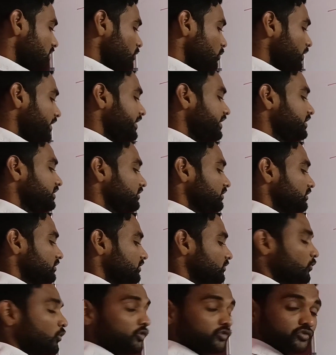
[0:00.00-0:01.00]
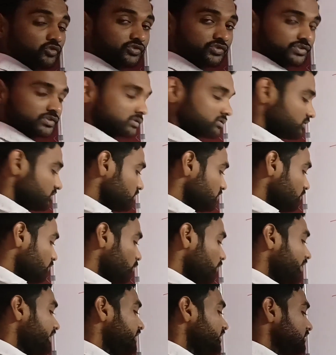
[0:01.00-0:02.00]
Why? Fourth question,
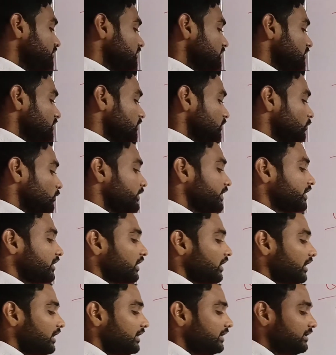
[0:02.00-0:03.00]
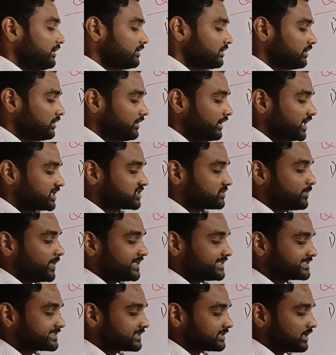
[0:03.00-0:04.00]
why we call H
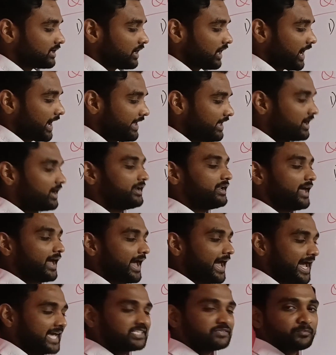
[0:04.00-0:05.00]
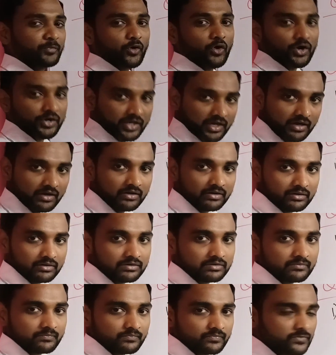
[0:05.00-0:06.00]
plus ion as
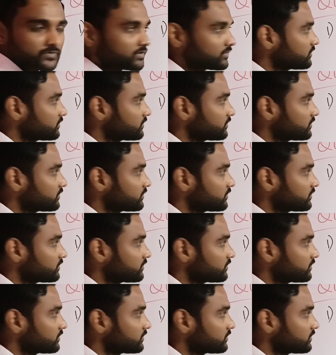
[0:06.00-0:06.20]
proton?